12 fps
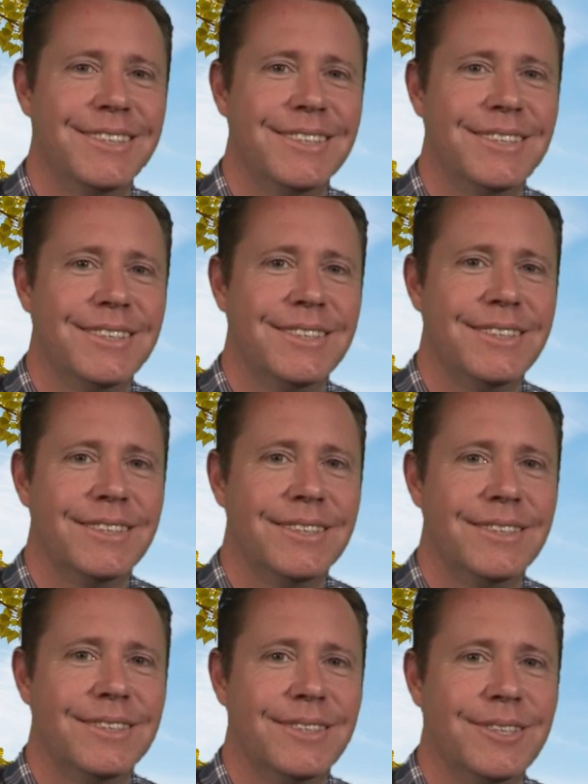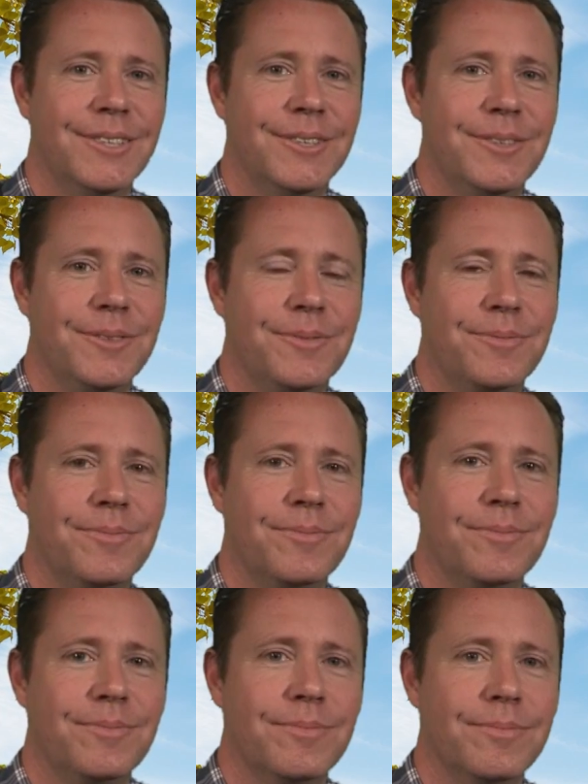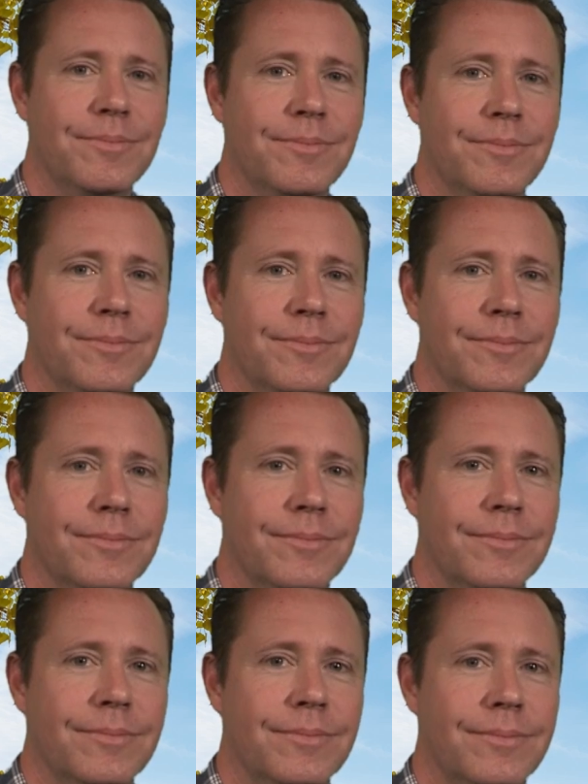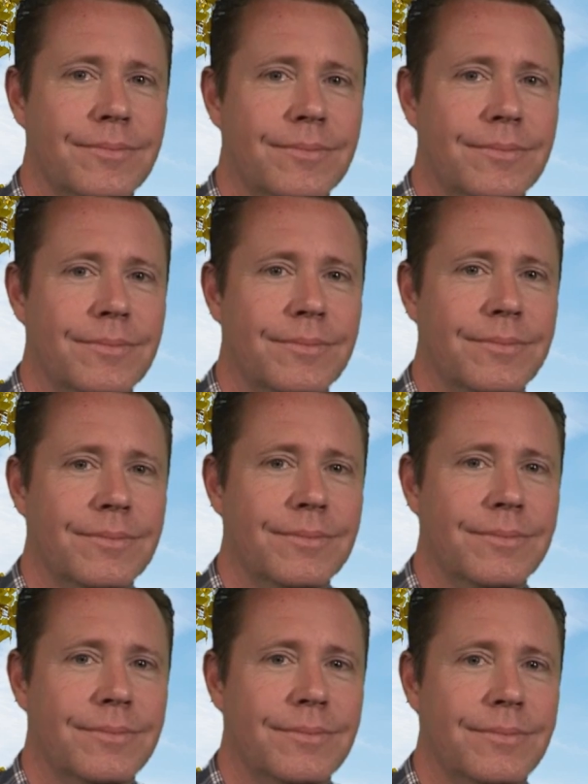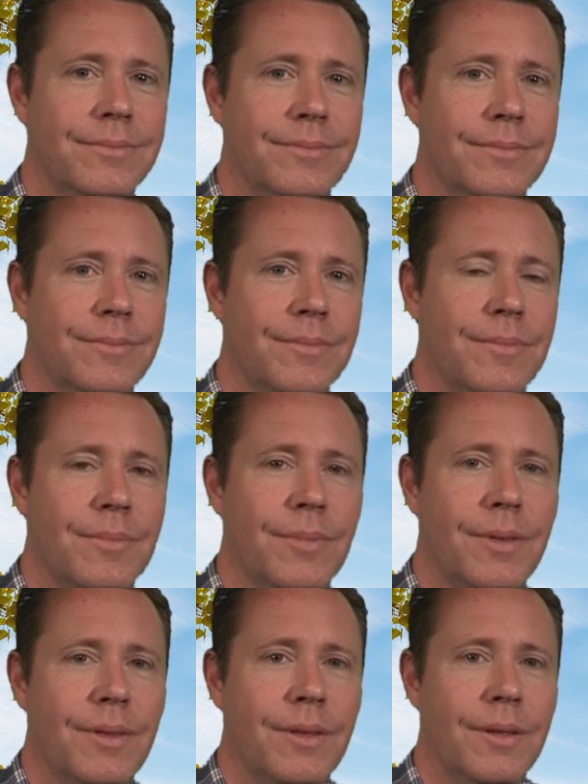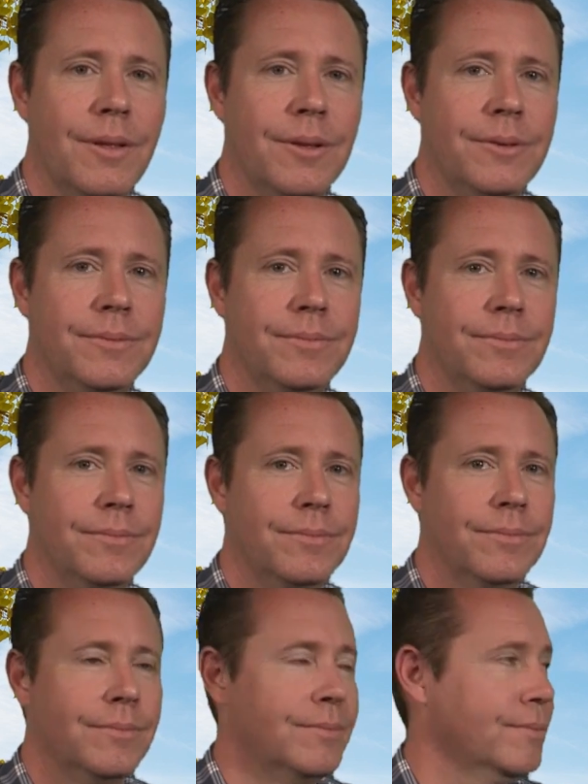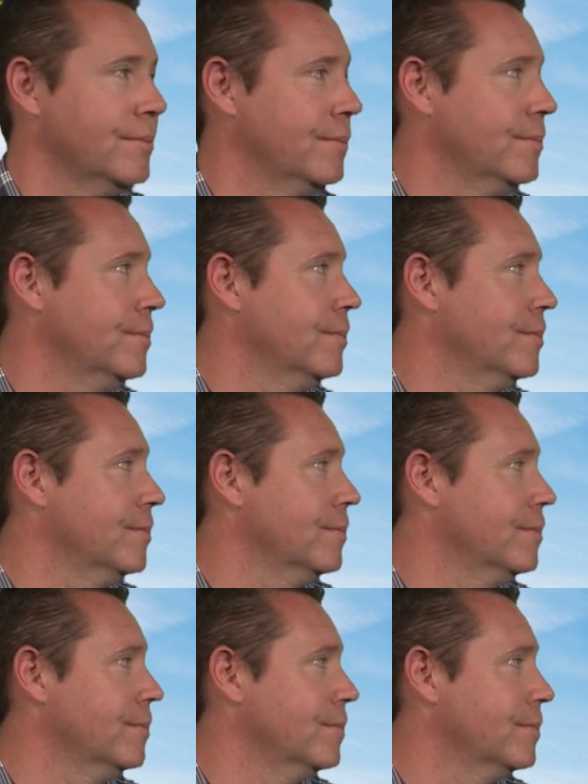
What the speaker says: [no speech]